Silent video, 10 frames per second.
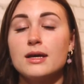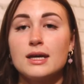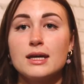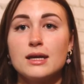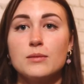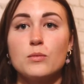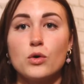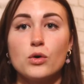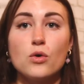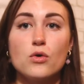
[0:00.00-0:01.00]
eating
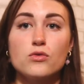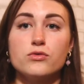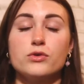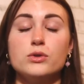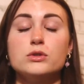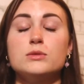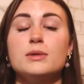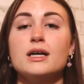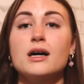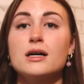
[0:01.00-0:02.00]
more whole foods
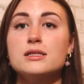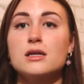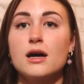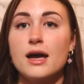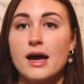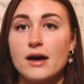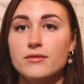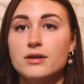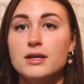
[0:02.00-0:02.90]
because I have